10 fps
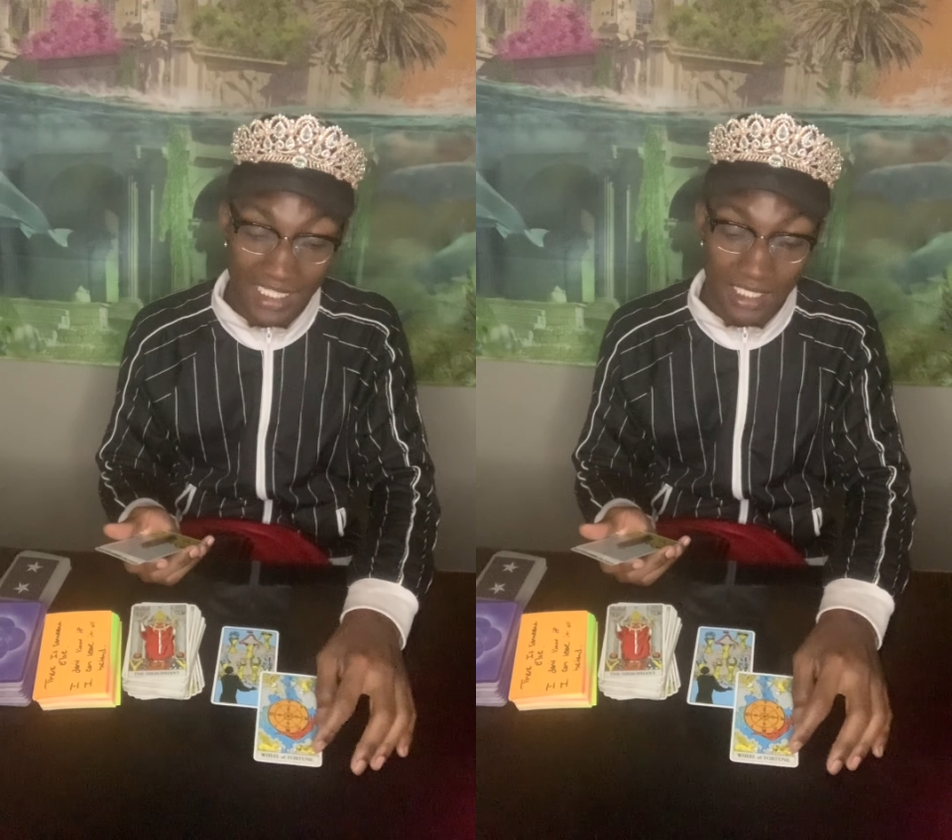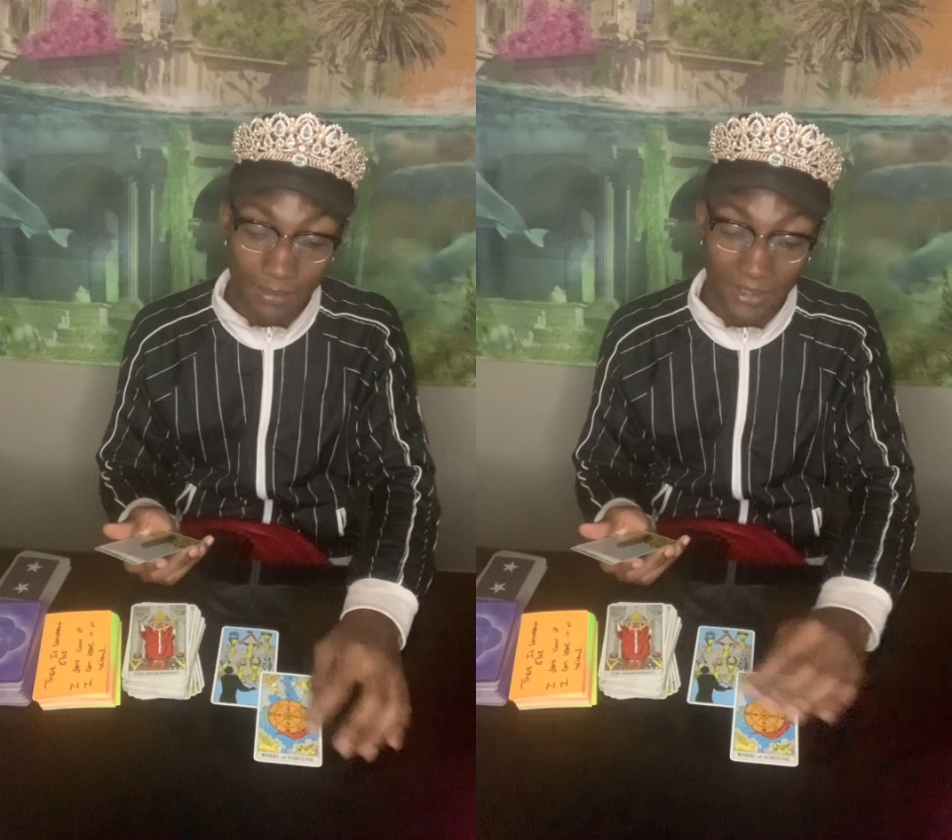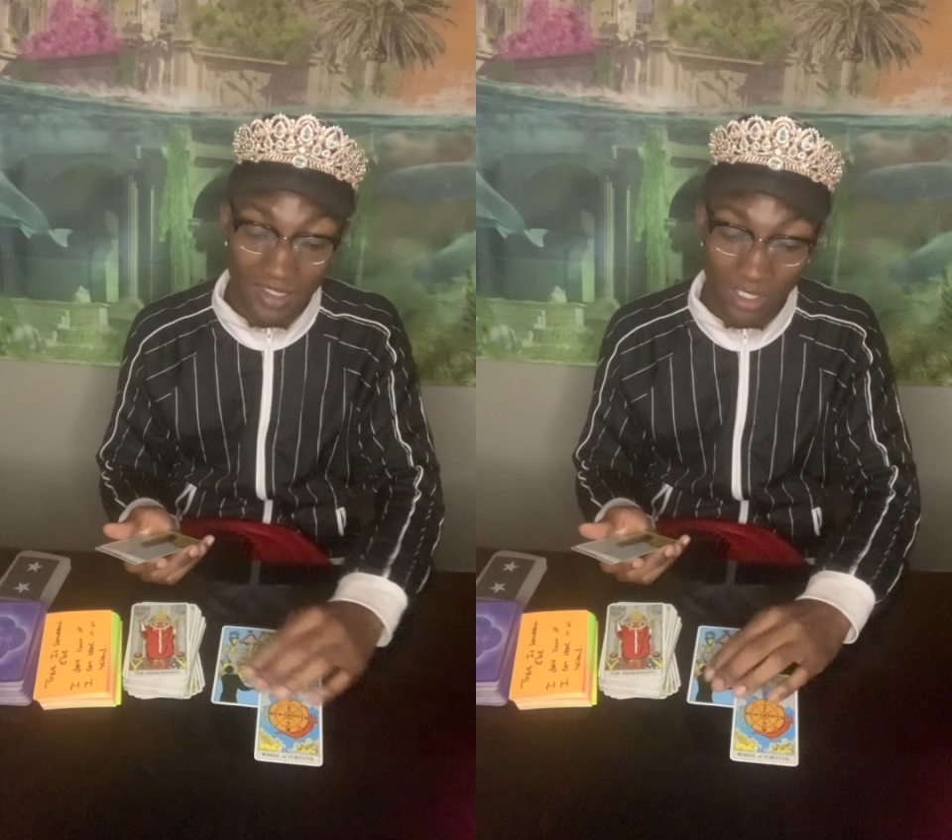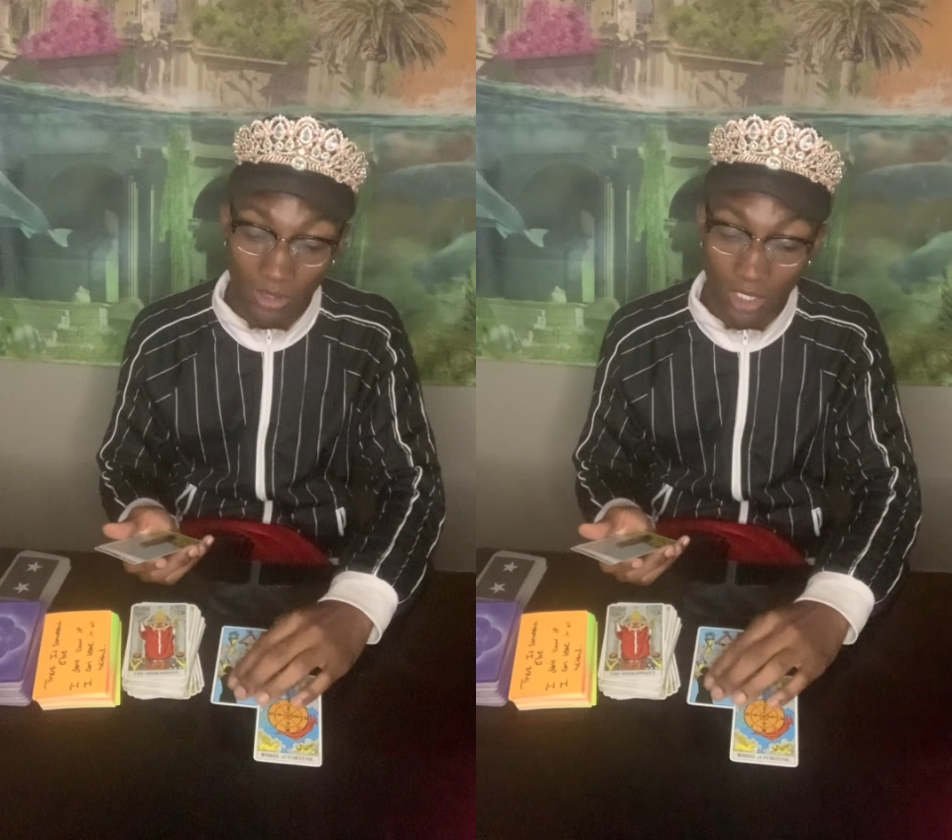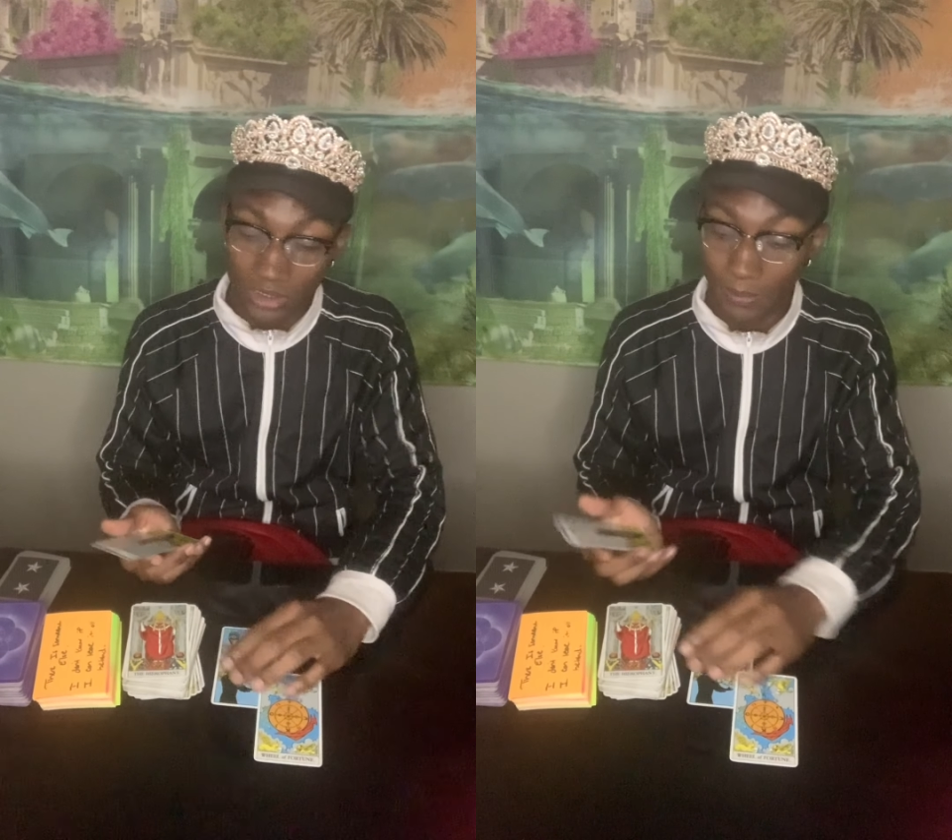to be so
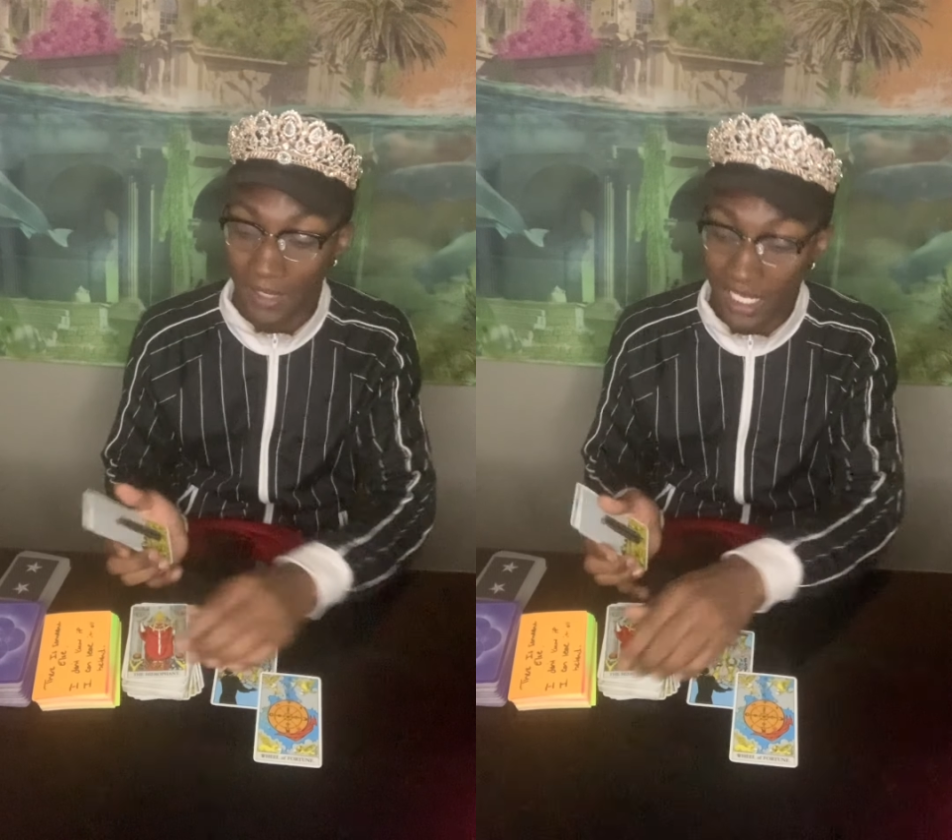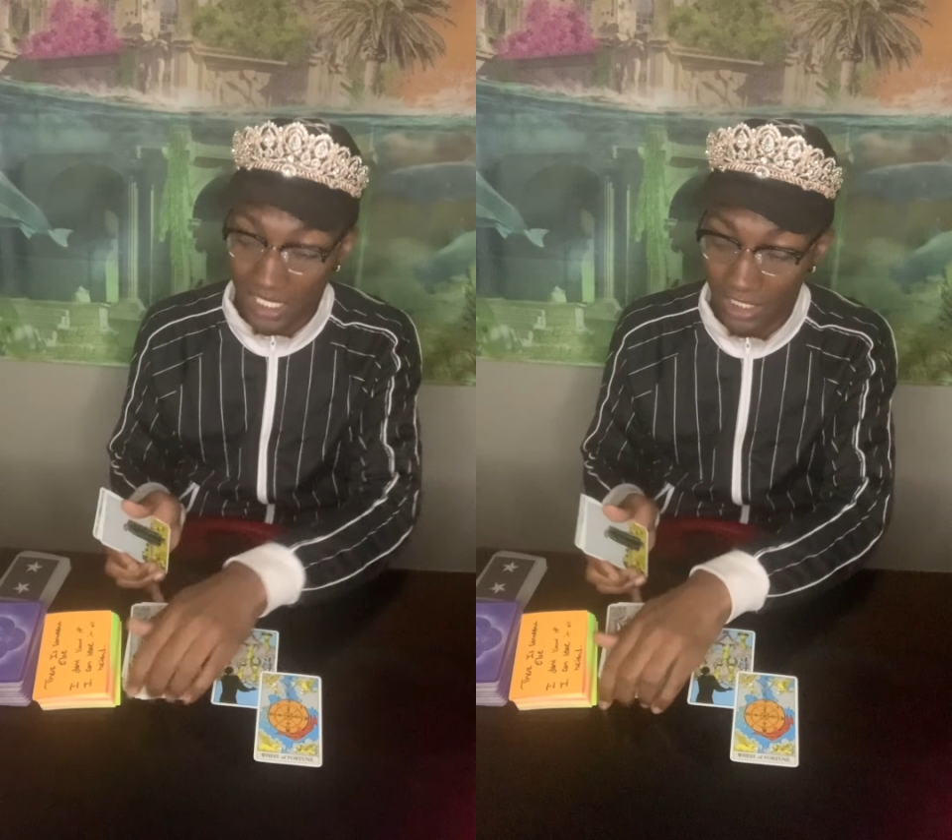codependent.